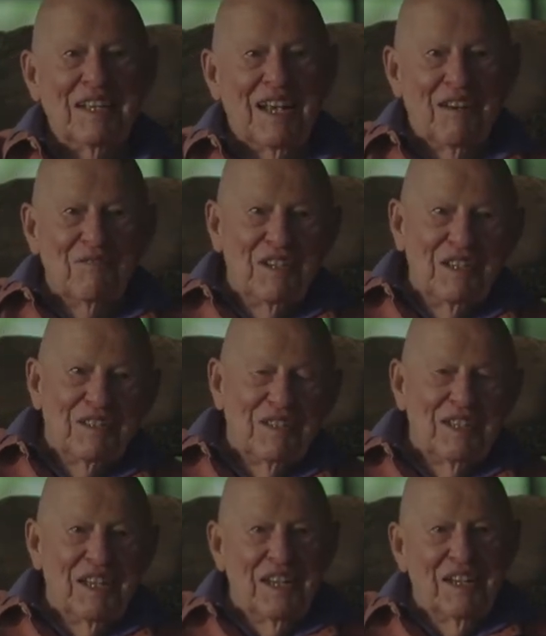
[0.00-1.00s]
I
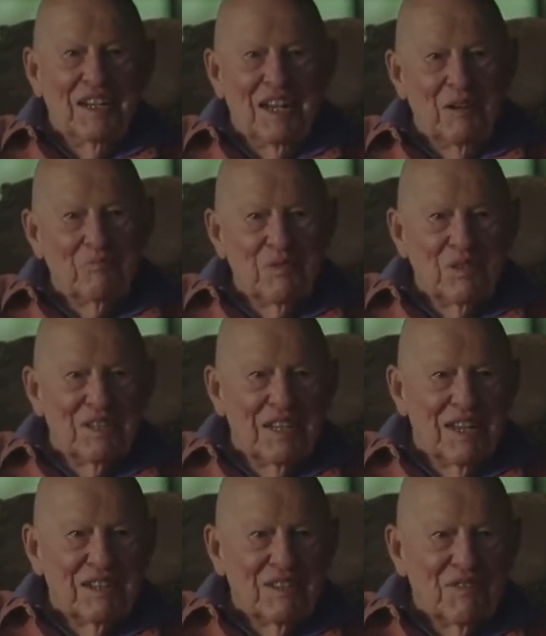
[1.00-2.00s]
reached in, I pulled
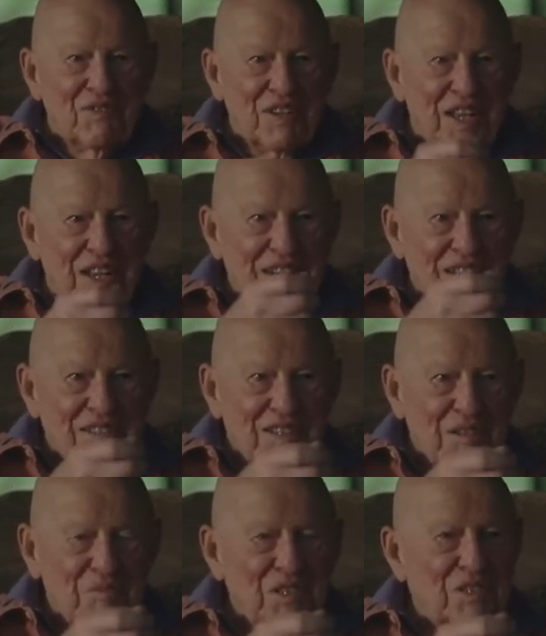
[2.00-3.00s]
out the fly, and I
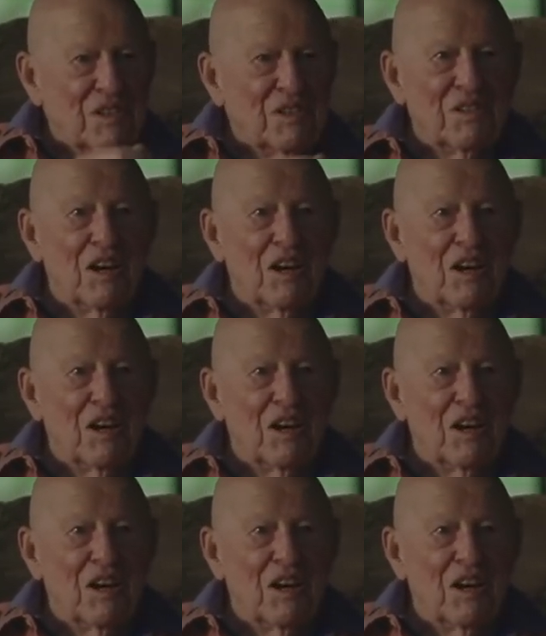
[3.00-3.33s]
said, Mr.